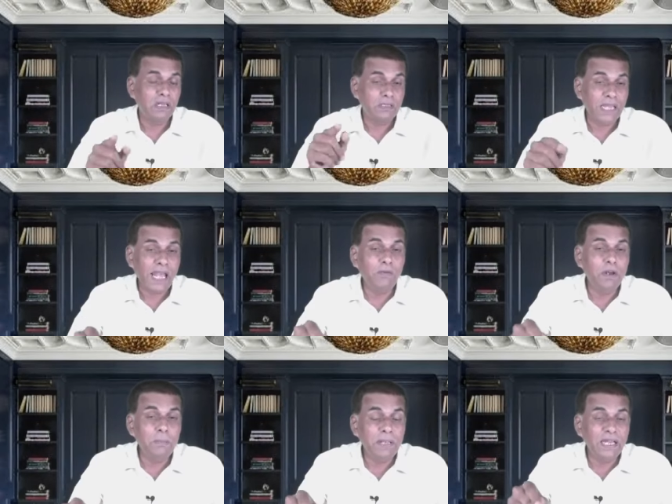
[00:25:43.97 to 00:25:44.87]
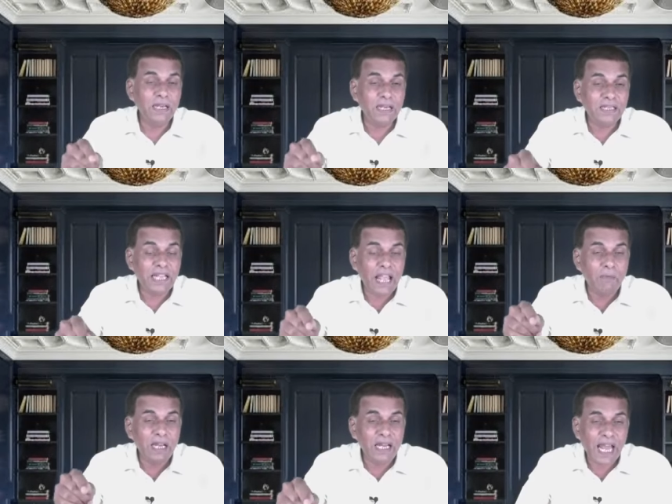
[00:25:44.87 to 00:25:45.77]
they will be they
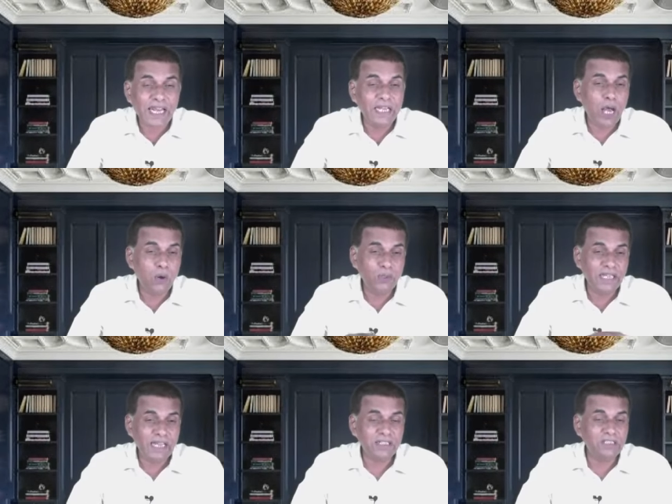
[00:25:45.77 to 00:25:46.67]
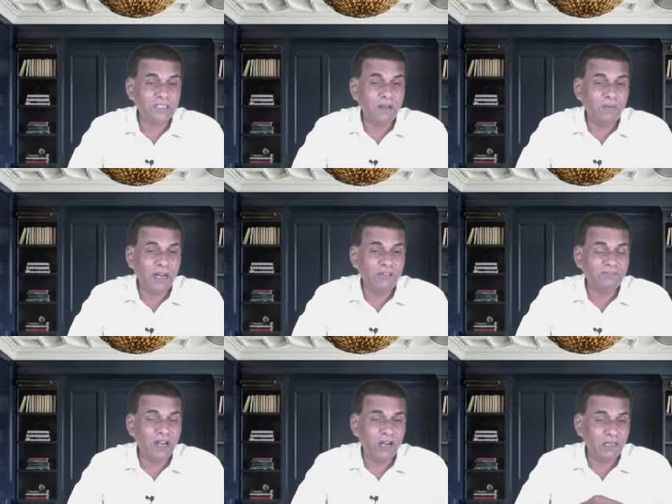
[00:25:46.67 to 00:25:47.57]
will lie down that is the word
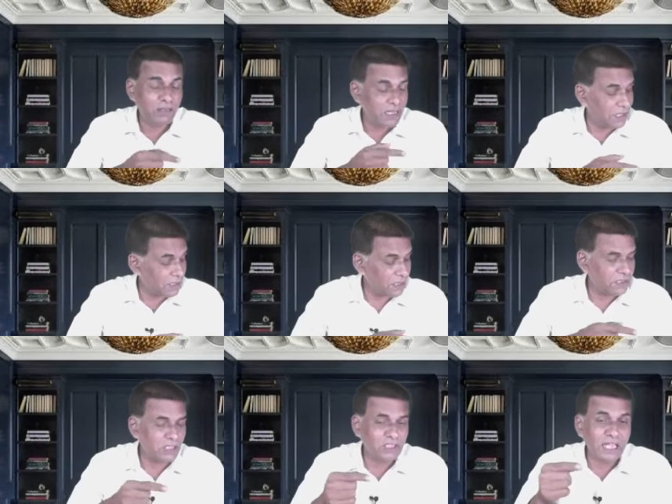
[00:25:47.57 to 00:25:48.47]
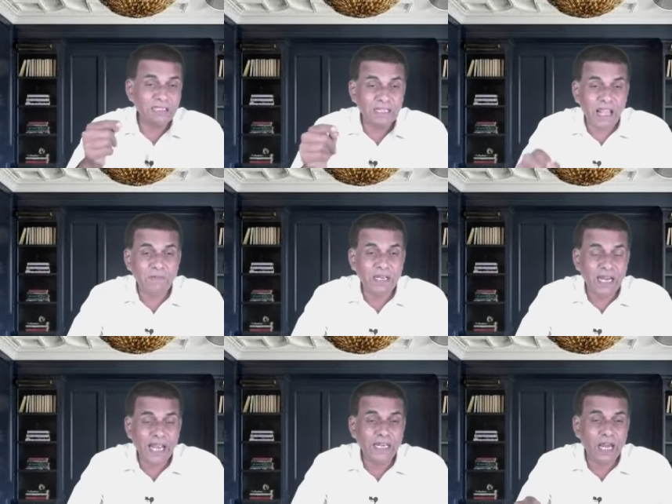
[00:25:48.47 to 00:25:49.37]
of god here it is saying they will
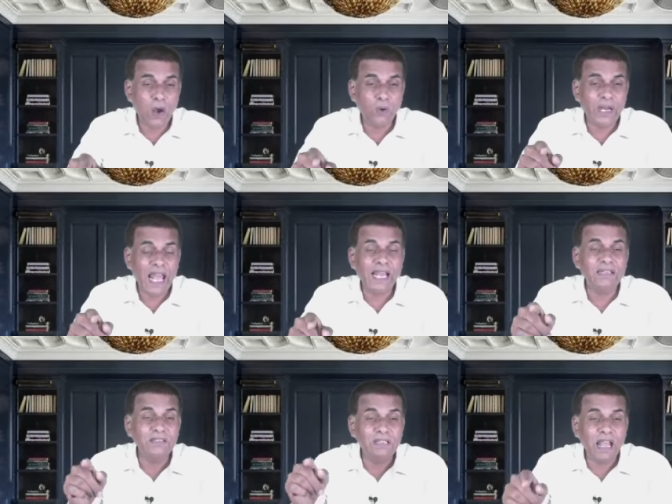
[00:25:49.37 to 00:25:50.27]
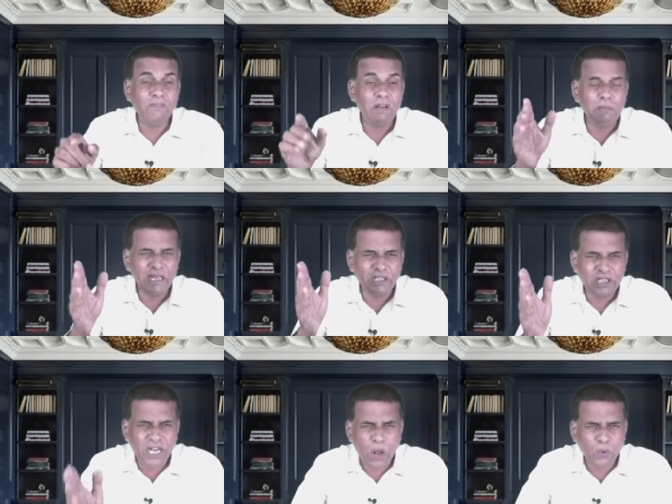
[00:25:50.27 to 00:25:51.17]
lie down and they will be
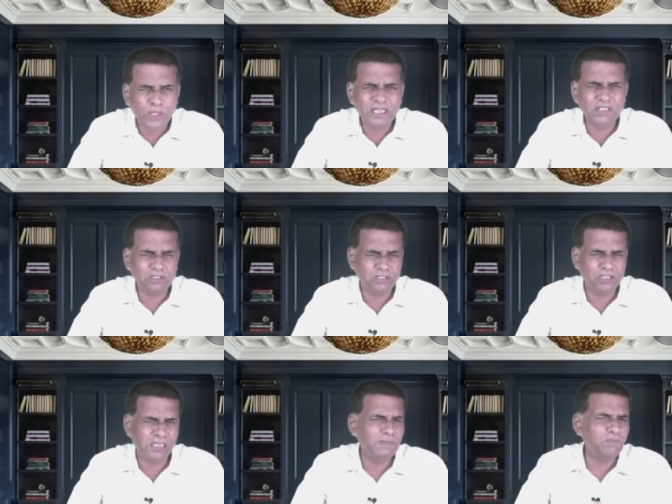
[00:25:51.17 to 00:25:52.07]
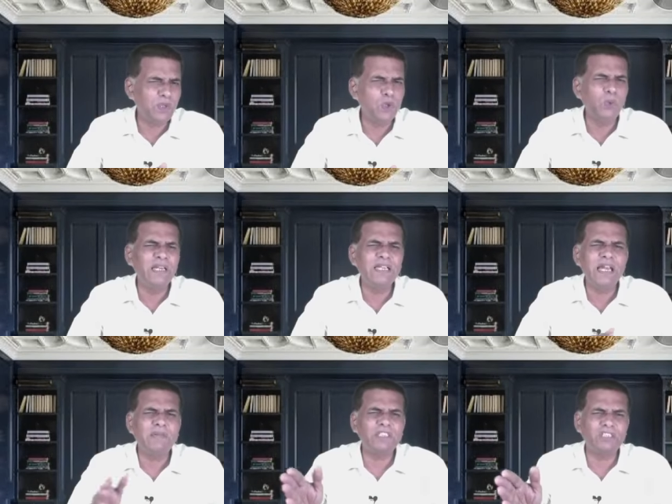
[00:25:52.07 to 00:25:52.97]
drowned in the sea you will
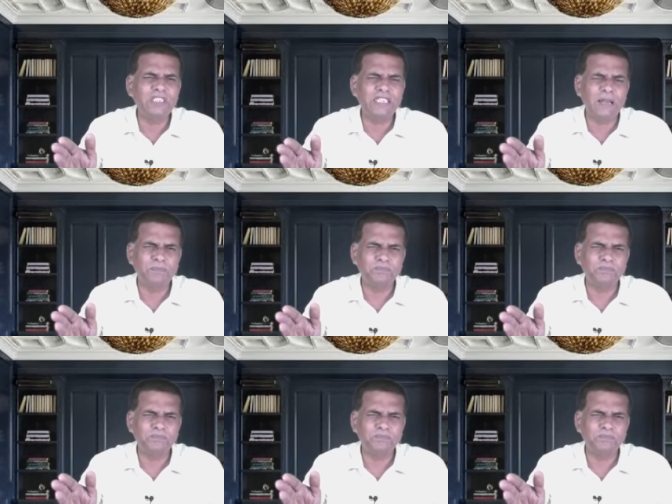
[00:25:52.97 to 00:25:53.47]
never see them